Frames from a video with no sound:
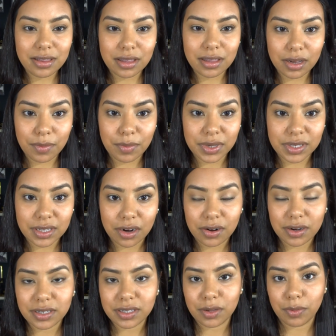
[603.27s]
the
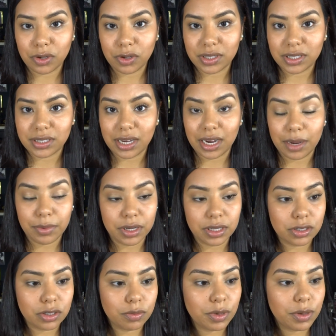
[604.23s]
mascara is the most
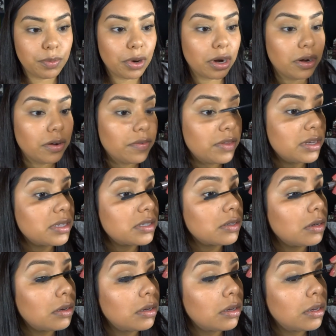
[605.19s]
time-consuming part of this.
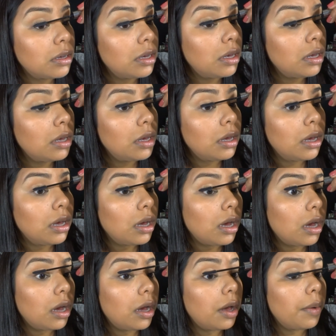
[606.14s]

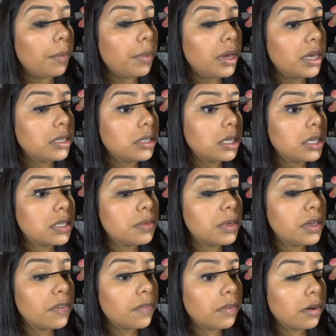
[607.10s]
It takes
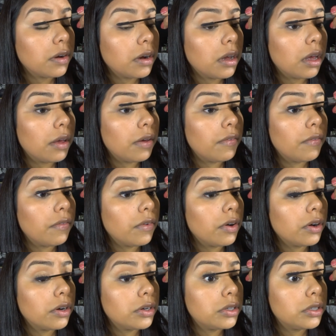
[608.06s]
me
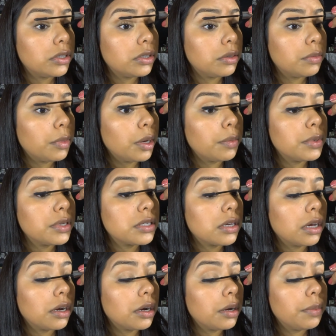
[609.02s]
forever to do my
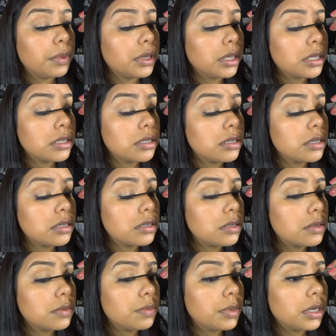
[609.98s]
mascara, but that's
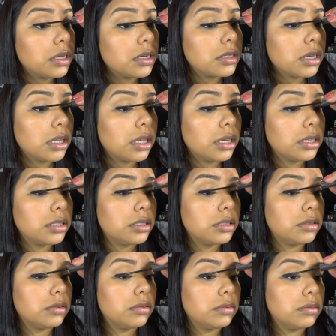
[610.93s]
just because I like
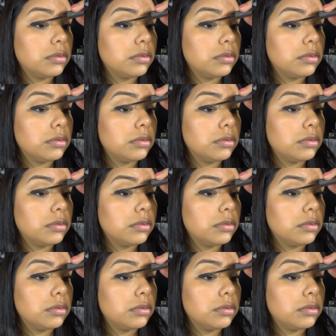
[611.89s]
to